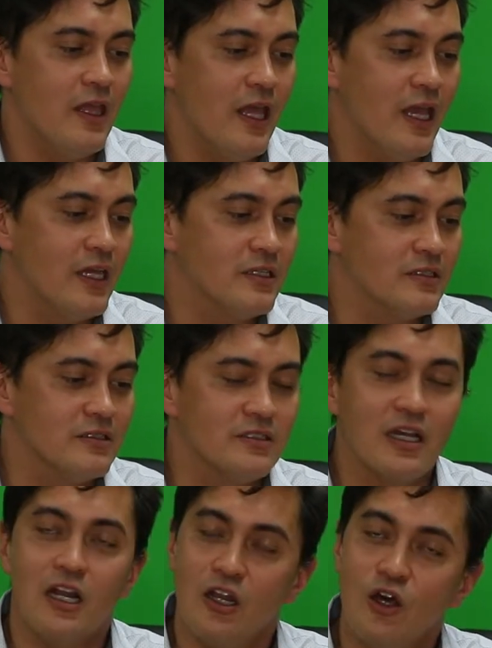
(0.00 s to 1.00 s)
and
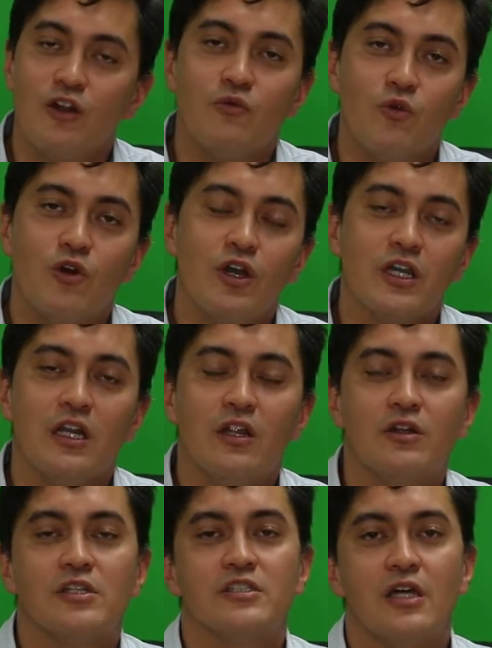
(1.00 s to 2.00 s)
done a lot of work and a
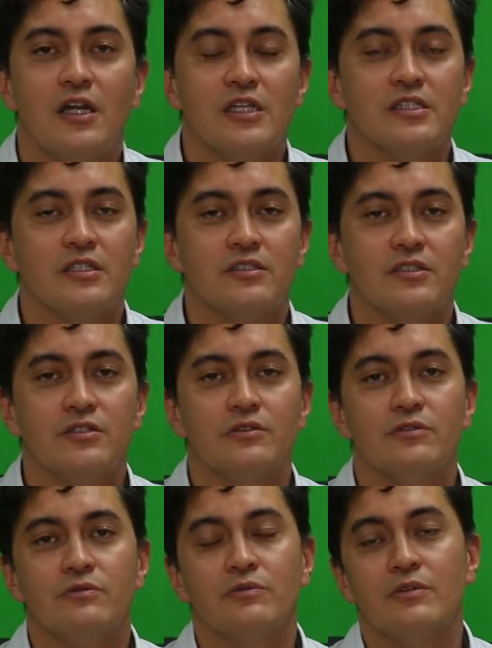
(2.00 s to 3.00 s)
lot of studies
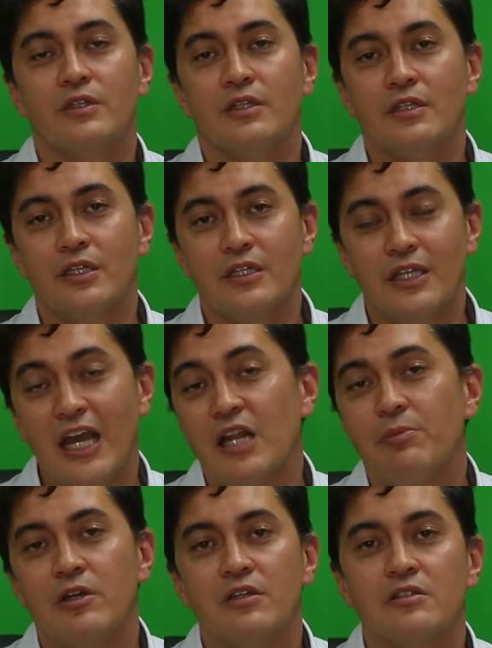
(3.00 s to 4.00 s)
into
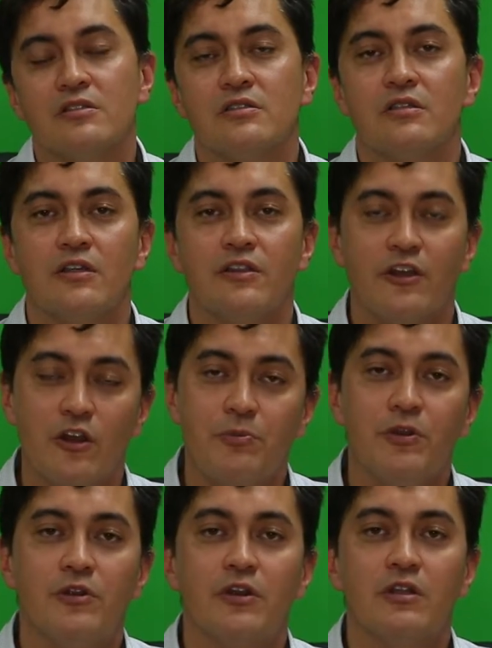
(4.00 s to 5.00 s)
cannabis
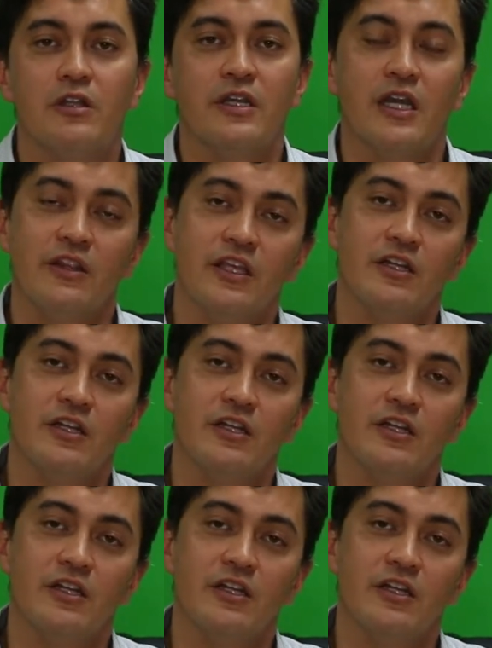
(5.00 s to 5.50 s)
therapeutically and the